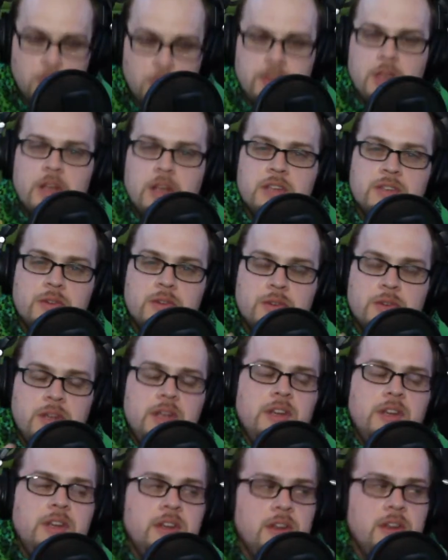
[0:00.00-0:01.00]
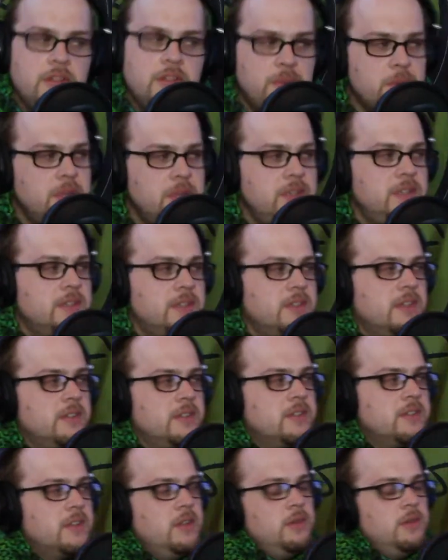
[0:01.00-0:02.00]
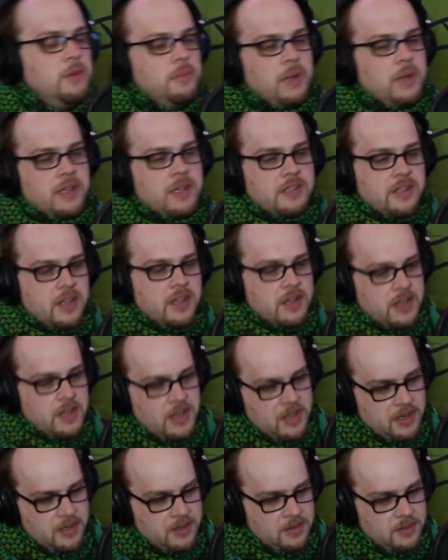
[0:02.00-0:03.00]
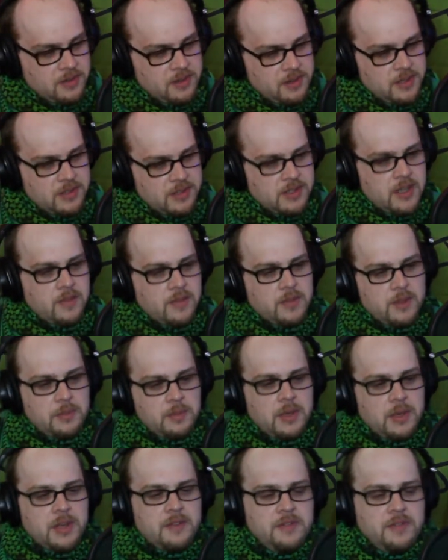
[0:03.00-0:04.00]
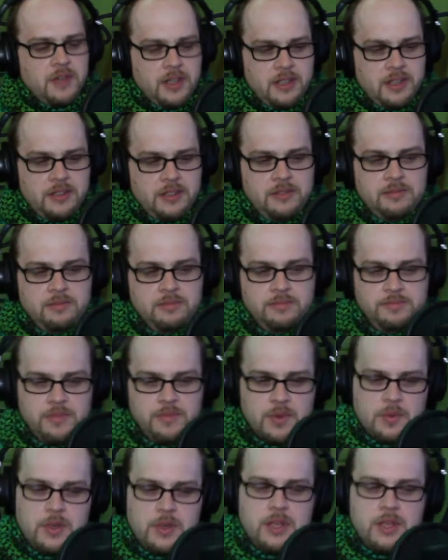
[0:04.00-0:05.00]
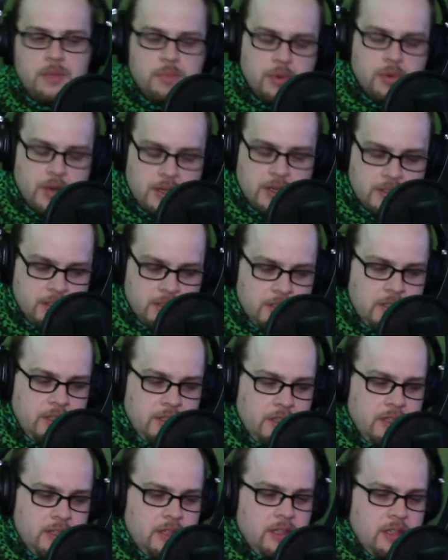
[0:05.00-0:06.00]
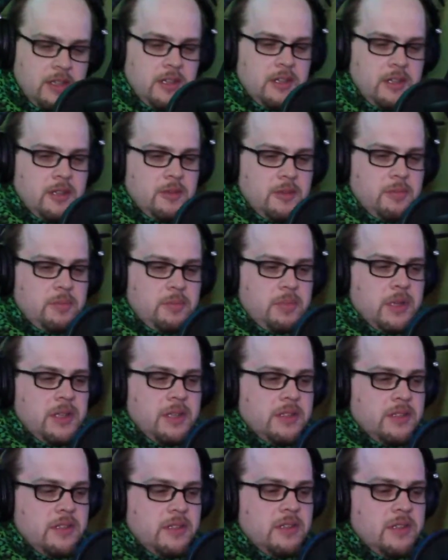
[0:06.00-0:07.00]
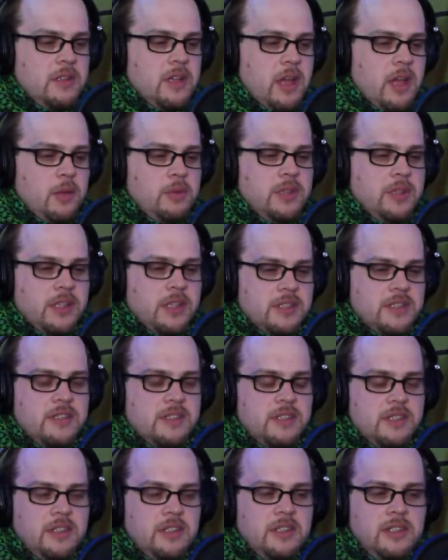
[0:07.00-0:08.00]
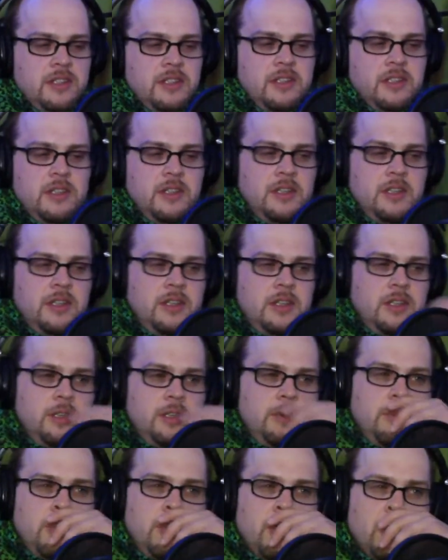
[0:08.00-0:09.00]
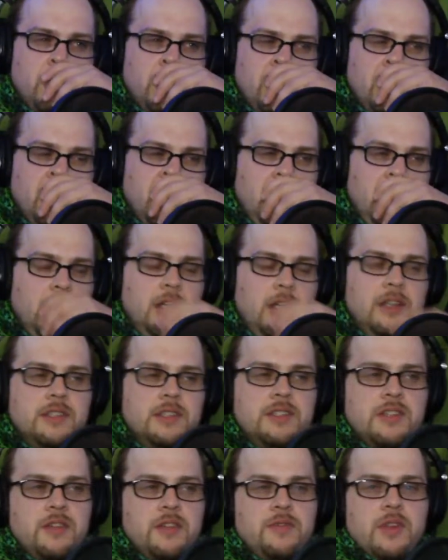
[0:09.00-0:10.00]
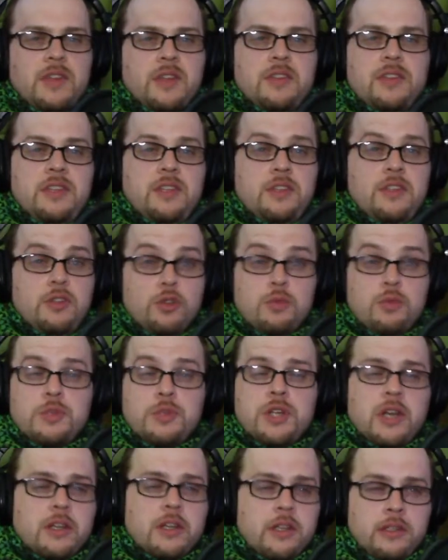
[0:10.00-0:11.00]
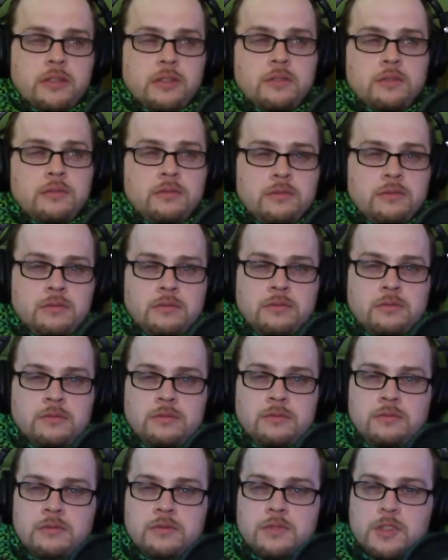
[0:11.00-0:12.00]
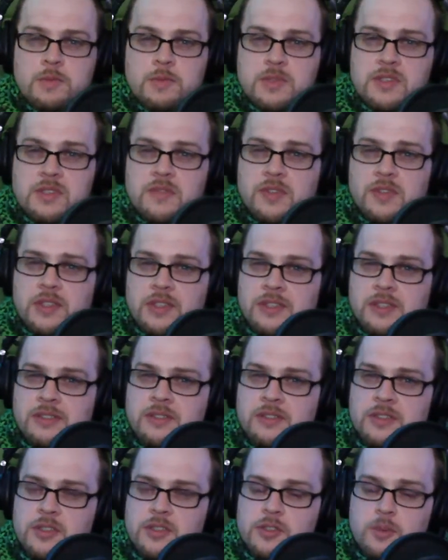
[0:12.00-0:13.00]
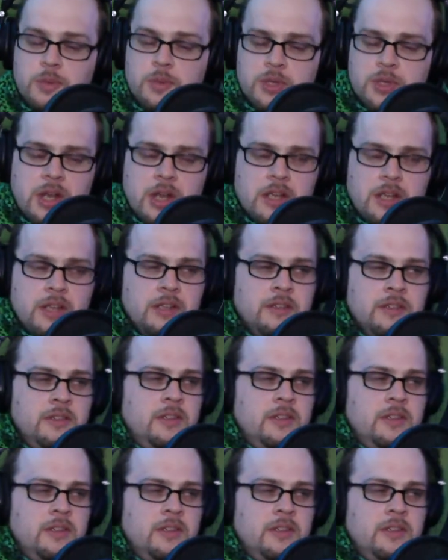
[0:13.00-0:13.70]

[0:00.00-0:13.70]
that is created in a 3D sense that you could buy secondhand, that is a heavily modified 3D print. But I would like to see more stuff like the Doom shotgun specifically the super shotgun,